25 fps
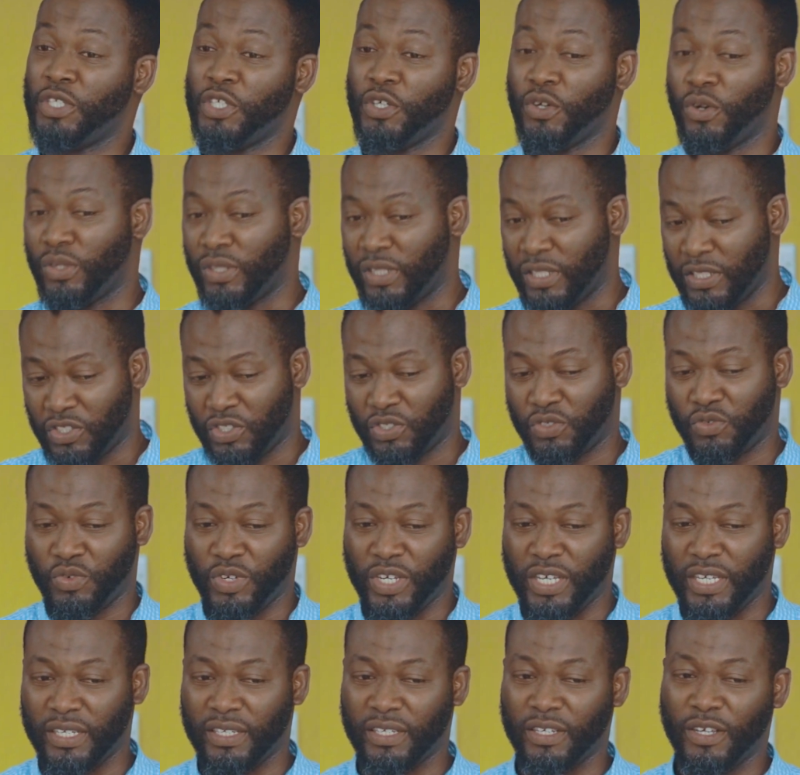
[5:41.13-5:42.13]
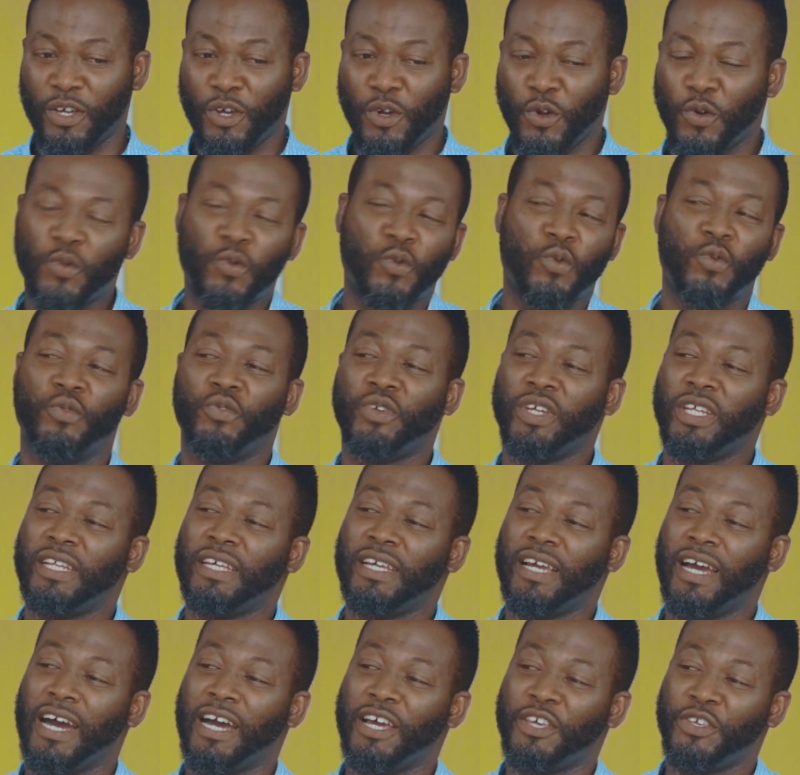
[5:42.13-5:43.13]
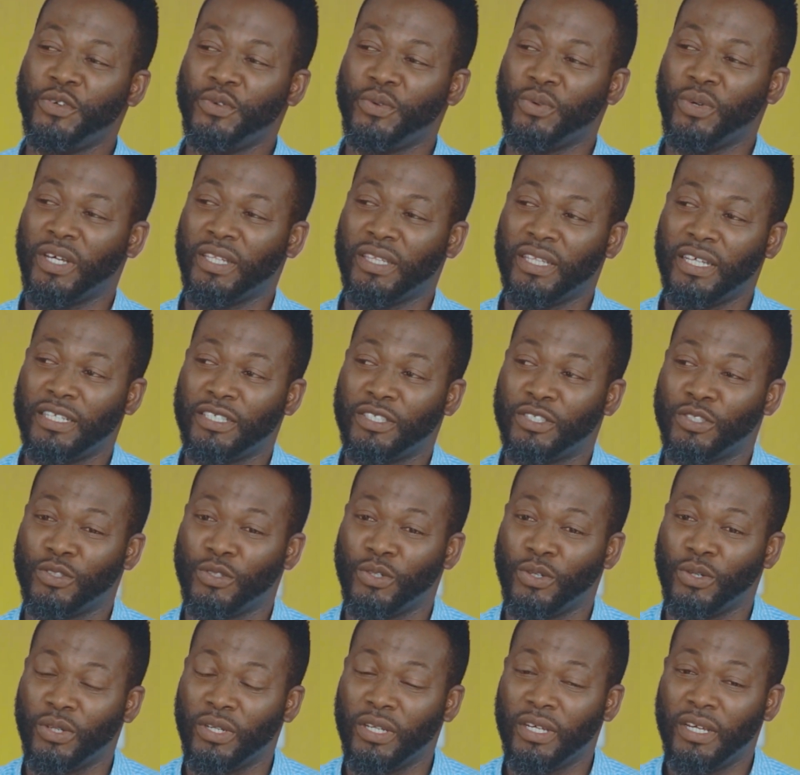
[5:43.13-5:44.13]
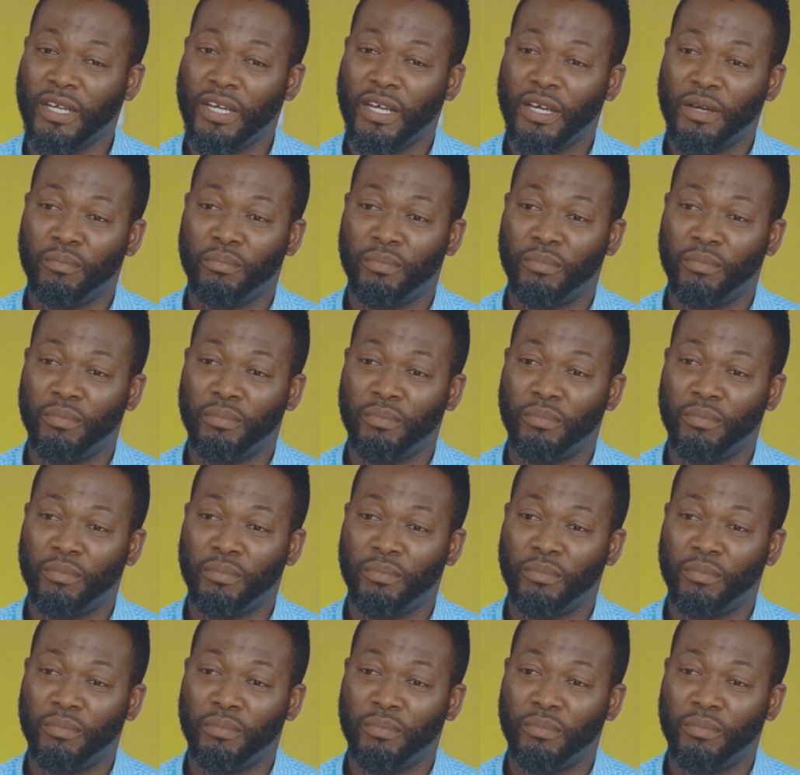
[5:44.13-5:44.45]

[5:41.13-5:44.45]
beyond the screen, who really are you, and that is good.